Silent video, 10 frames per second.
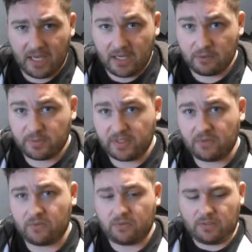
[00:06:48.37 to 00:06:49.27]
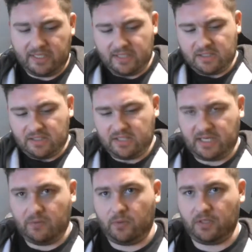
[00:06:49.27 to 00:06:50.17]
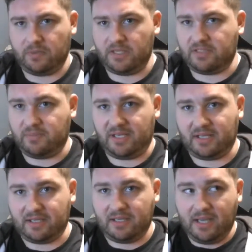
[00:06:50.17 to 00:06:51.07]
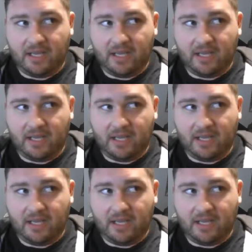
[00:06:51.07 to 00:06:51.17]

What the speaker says: It was pretty cool. He could touch any one of them on his bod.